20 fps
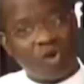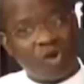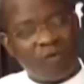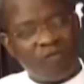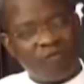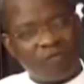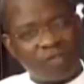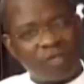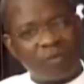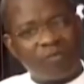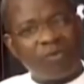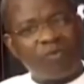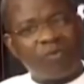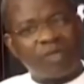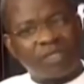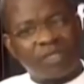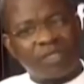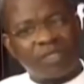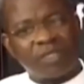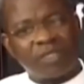comfortable
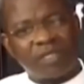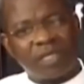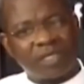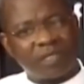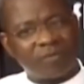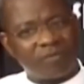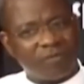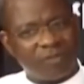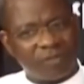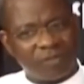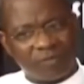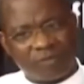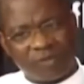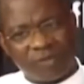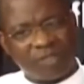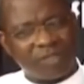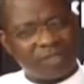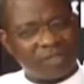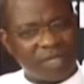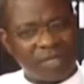with it that once
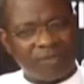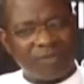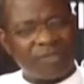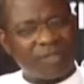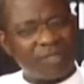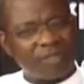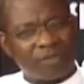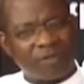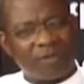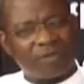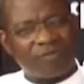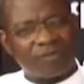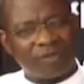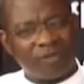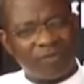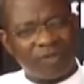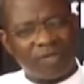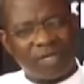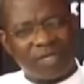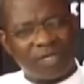upon a time in this country,
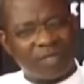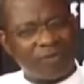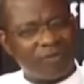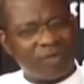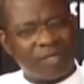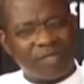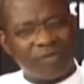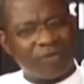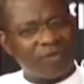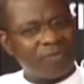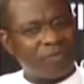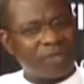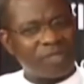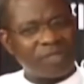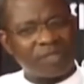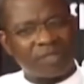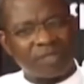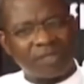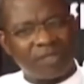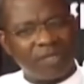we had a well known
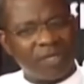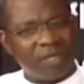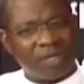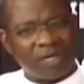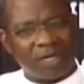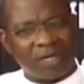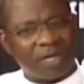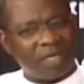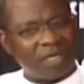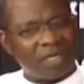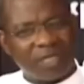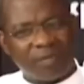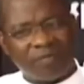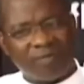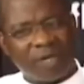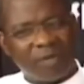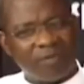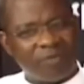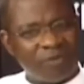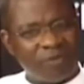person carry the
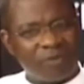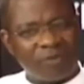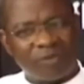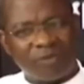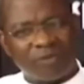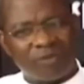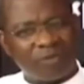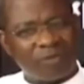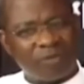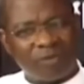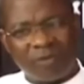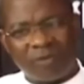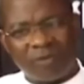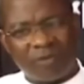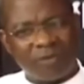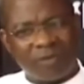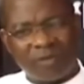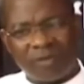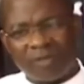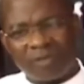Bible
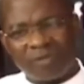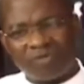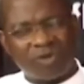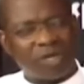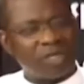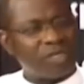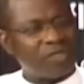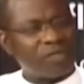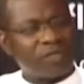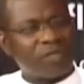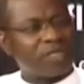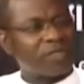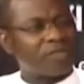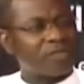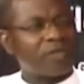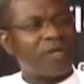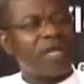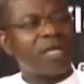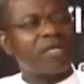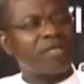to a traditional
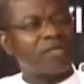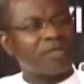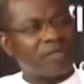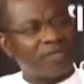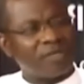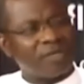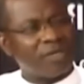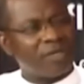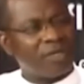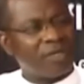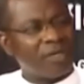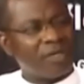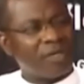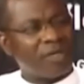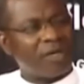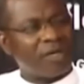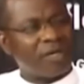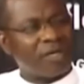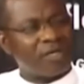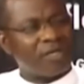shrine.
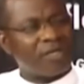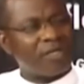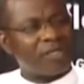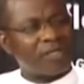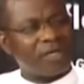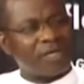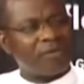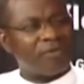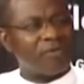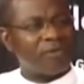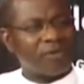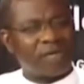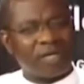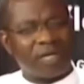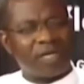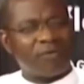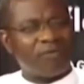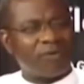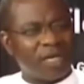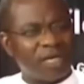And he said, Look,
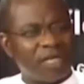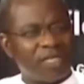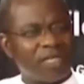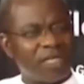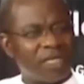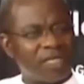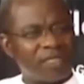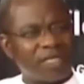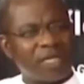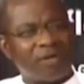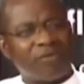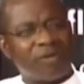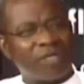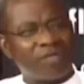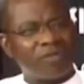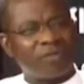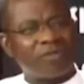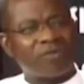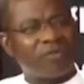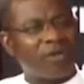uh, well, yes, I went
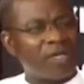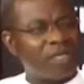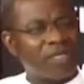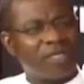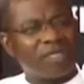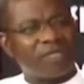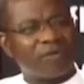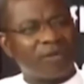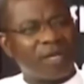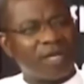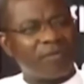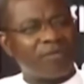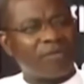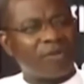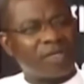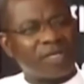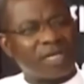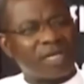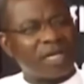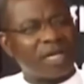to swear in a shrine, but I